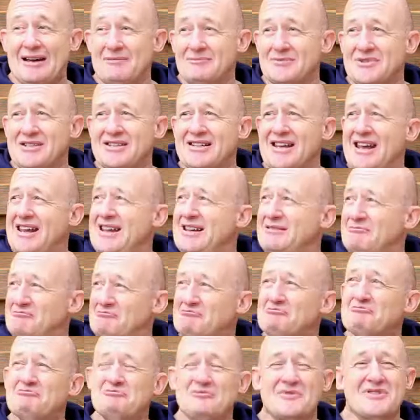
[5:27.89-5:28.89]
Today,
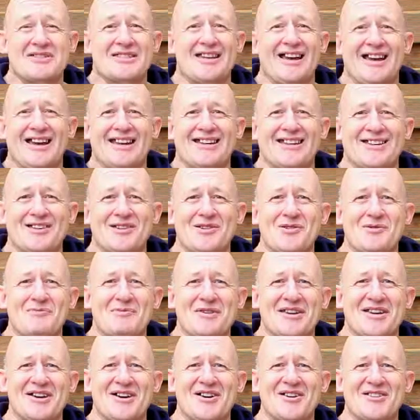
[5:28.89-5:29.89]
sat in a gloomy
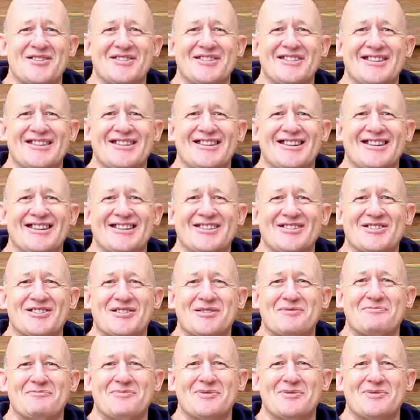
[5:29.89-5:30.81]
garden in England,